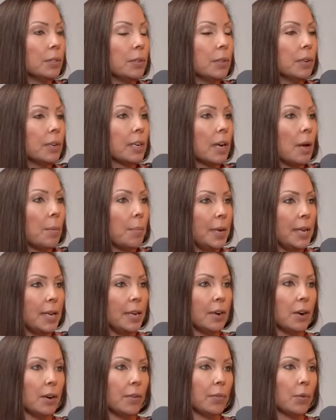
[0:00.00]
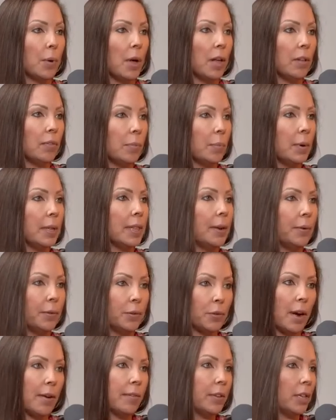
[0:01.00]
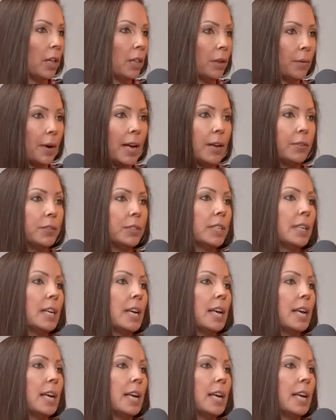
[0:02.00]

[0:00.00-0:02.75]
So they're a company here out of Guelph, but they would travel all around.